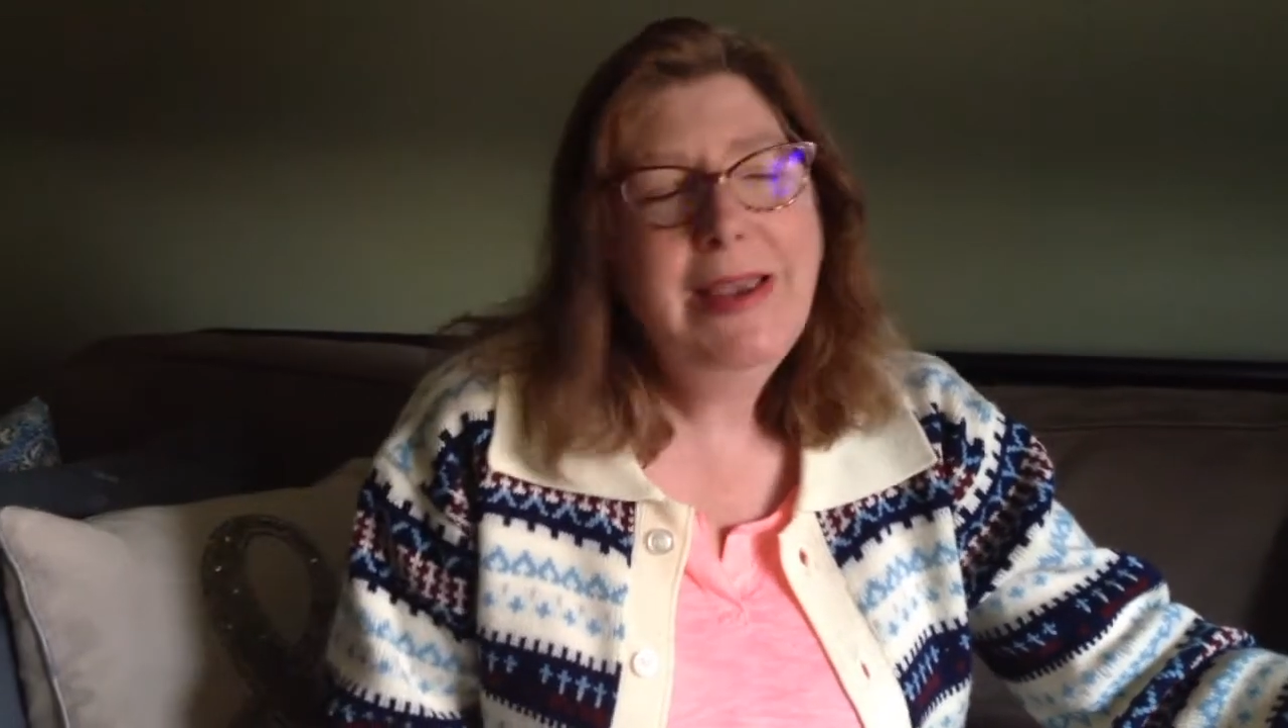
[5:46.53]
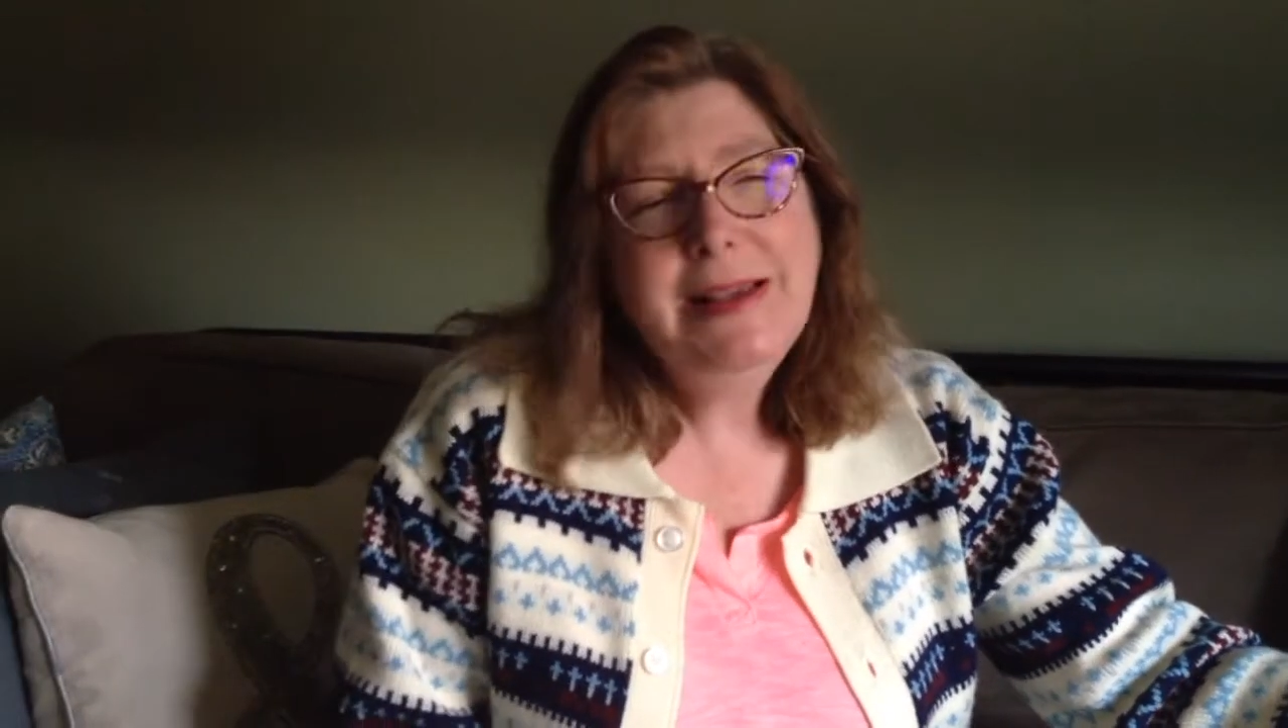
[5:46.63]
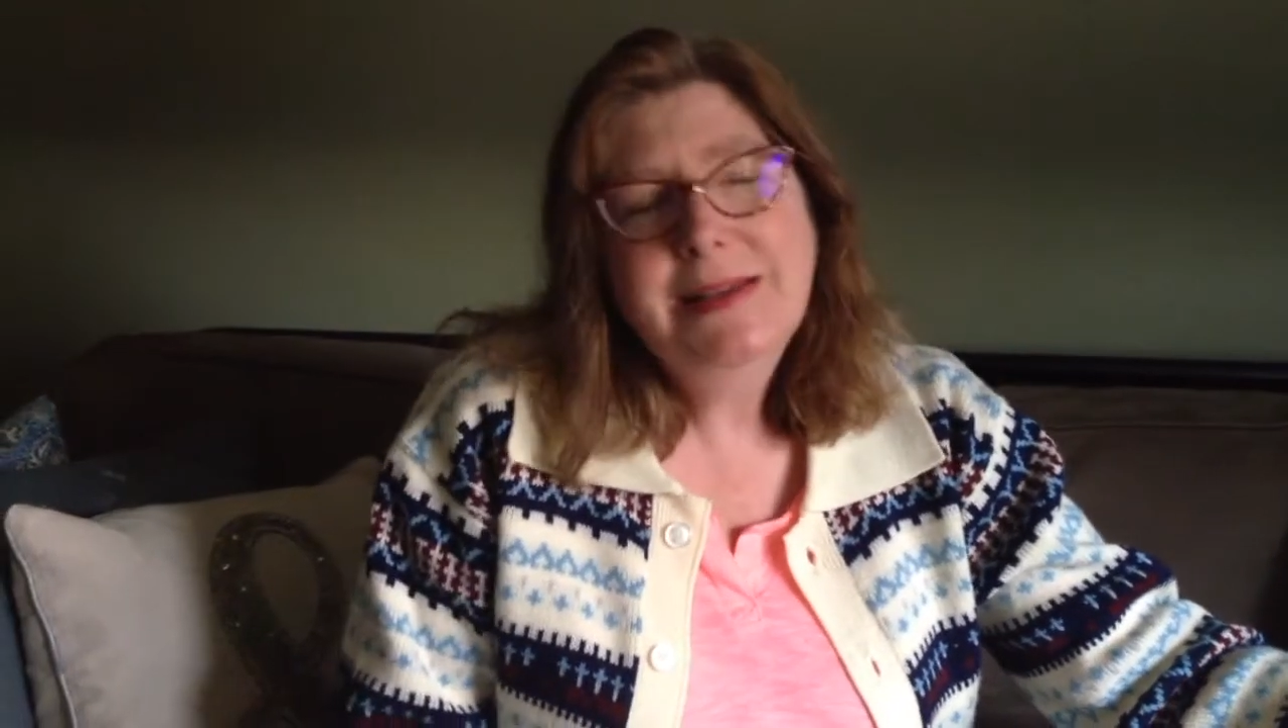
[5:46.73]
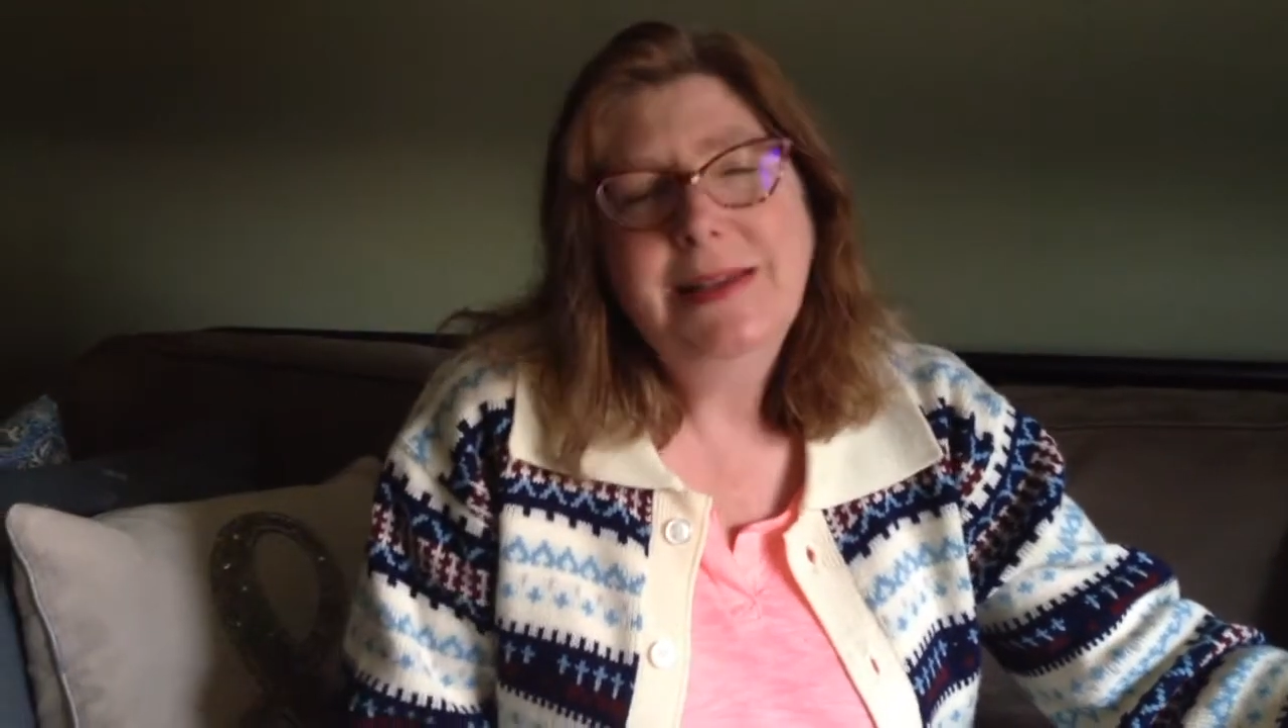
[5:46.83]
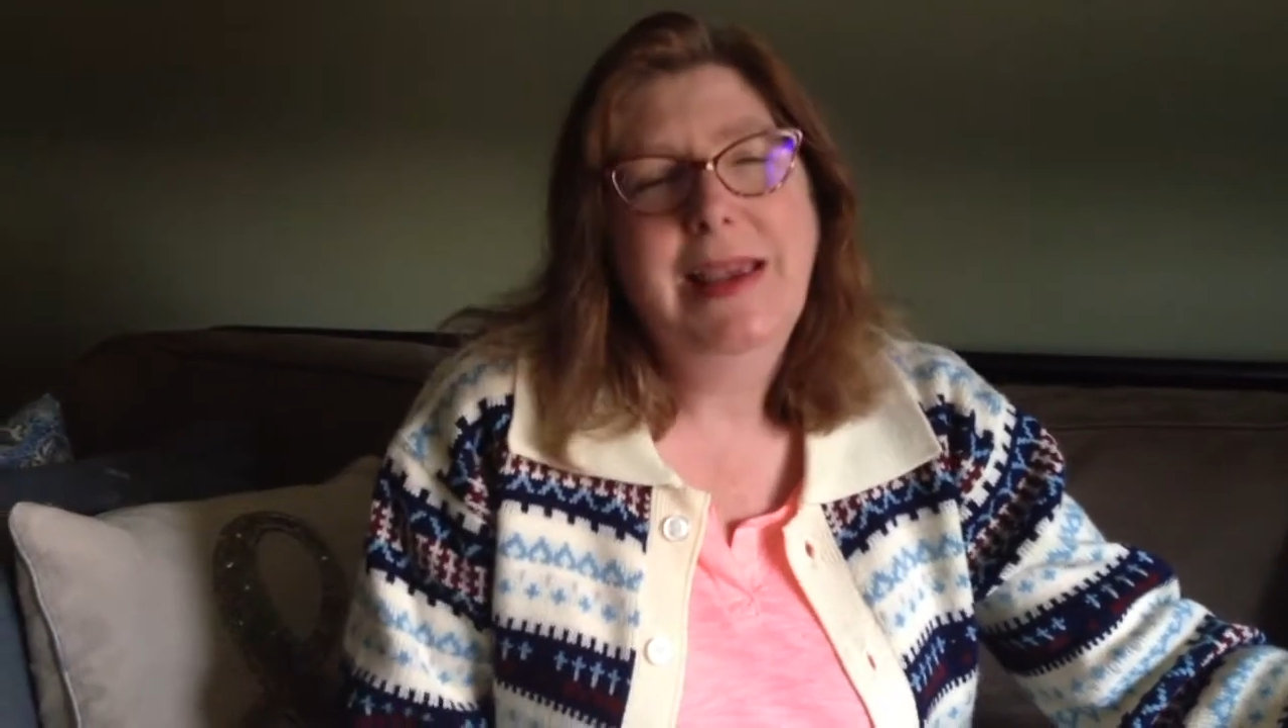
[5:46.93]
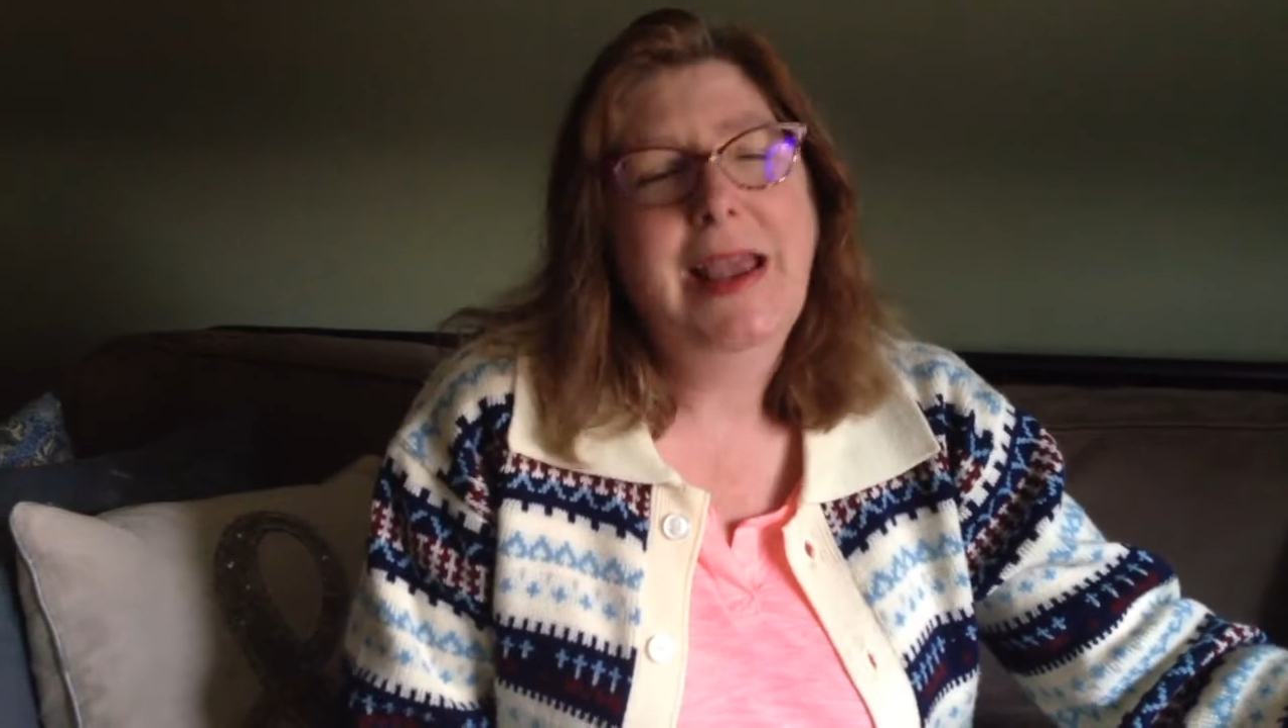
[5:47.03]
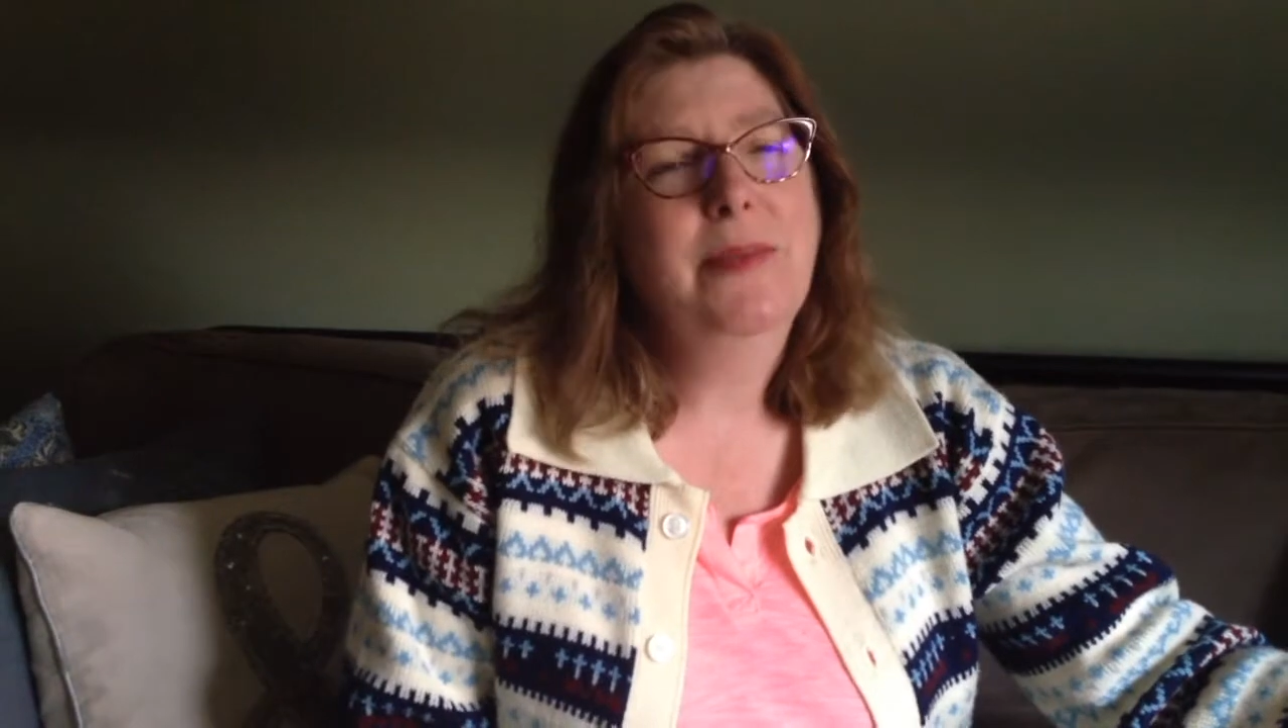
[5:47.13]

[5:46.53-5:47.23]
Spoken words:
easily